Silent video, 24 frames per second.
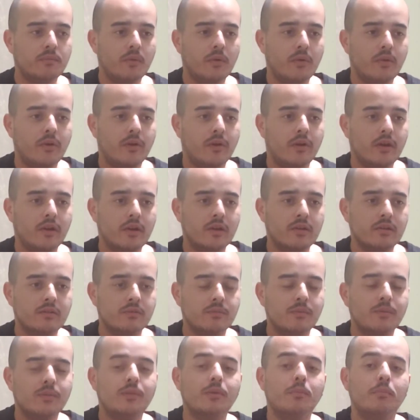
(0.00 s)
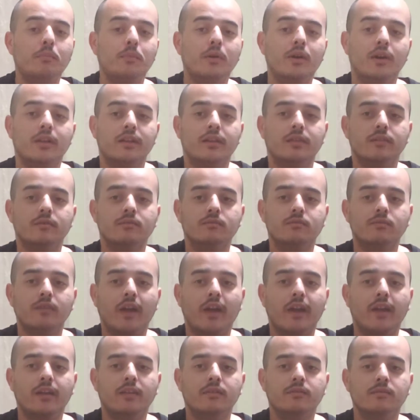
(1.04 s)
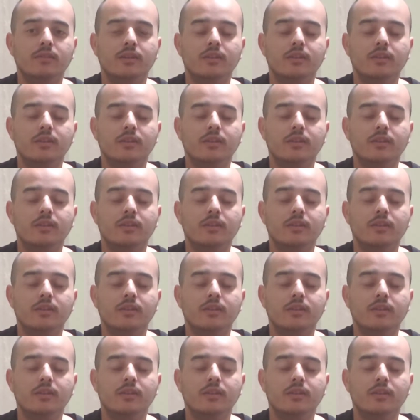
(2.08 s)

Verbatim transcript: for the money, right?